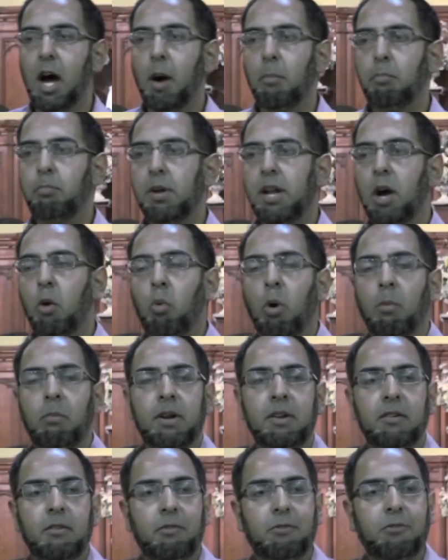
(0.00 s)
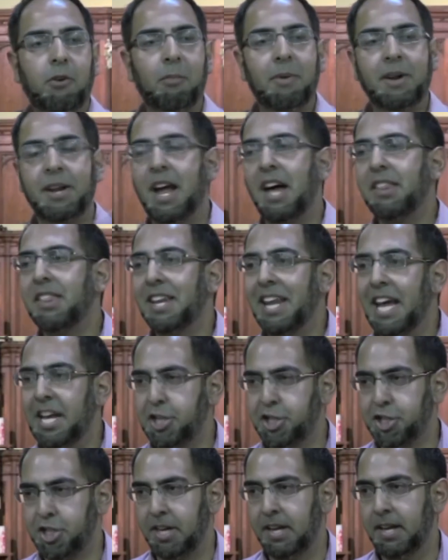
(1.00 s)
but a woman from another
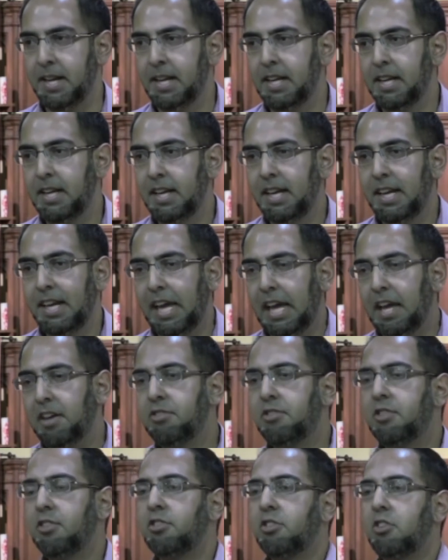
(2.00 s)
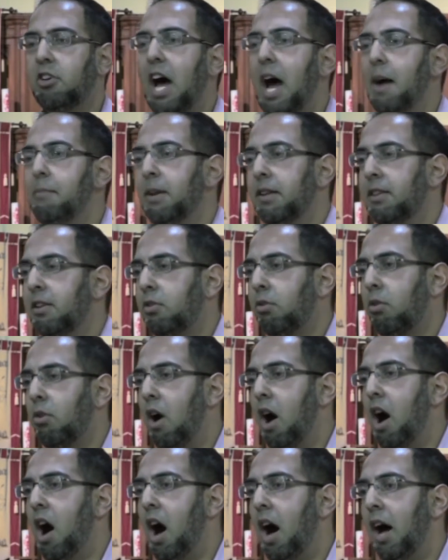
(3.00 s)
nation is described in the
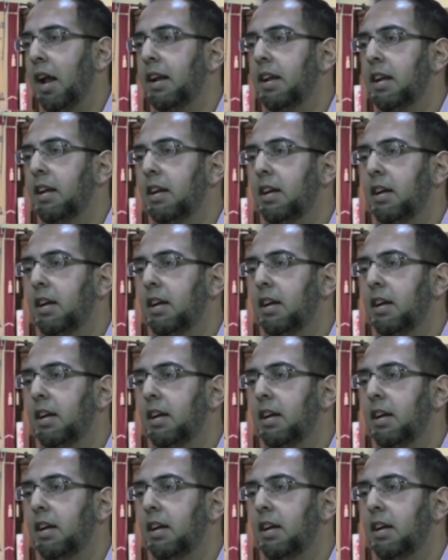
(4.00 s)
Quran